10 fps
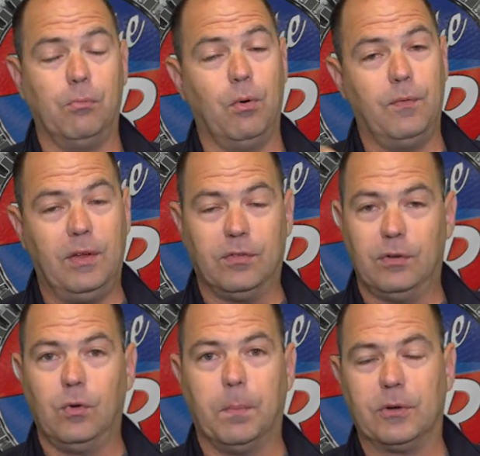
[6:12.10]
movies,
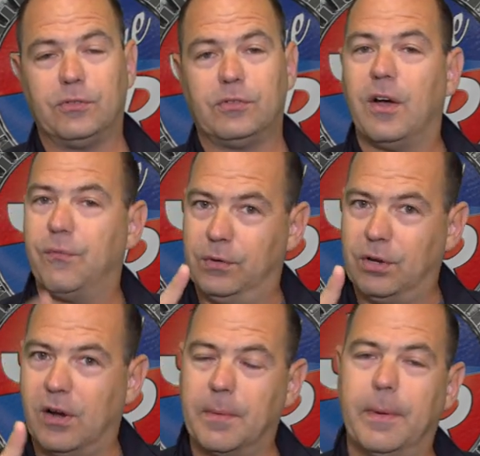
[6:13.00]
and do a bunch of stuff. We
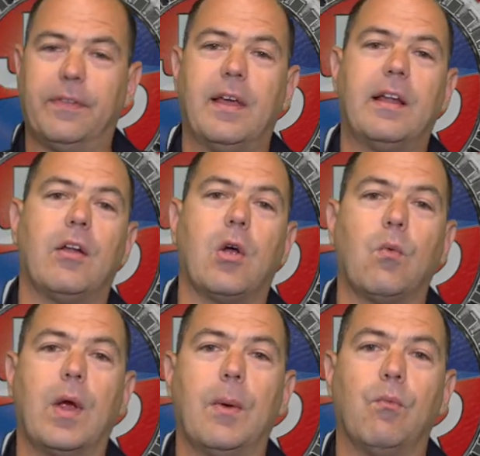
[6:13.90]
talk about that on our
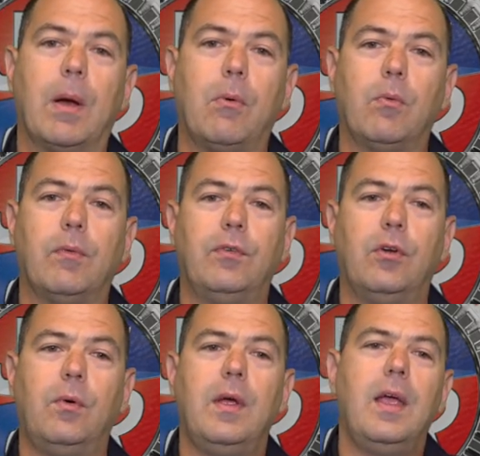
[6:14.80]
Ram Rebel
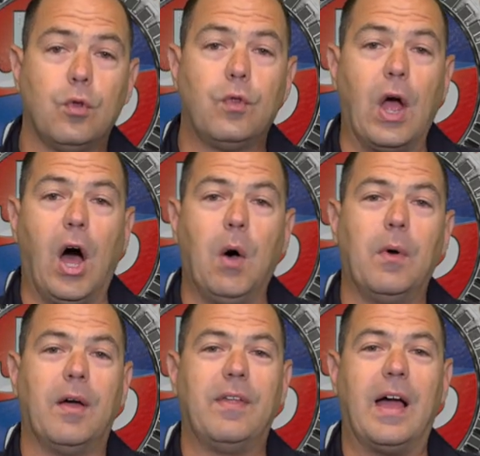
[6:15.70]
review. They all
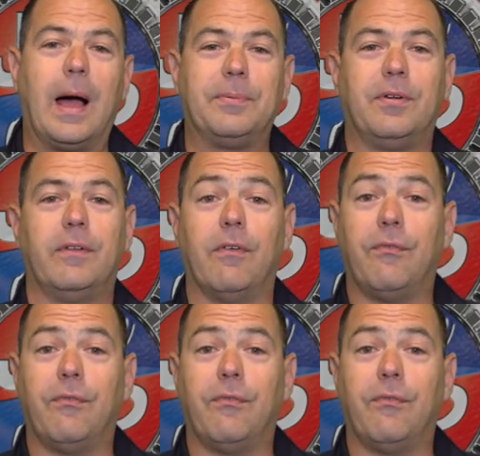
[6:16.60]
will have the option of the